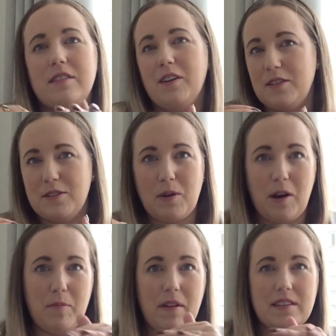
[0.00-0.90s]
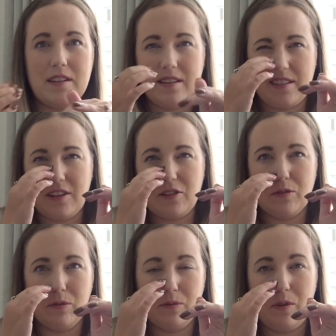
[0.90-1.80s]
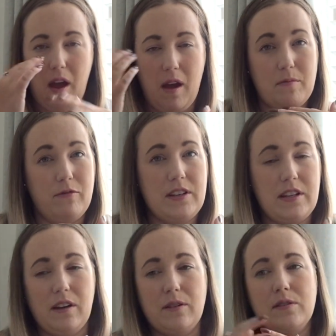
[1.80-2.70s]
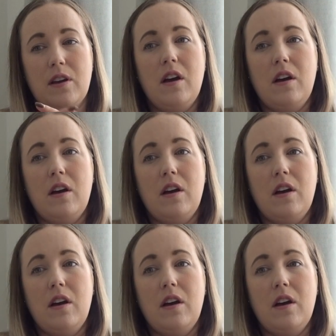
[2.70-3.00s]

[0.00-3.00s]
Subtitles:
9 to 12 month essential videos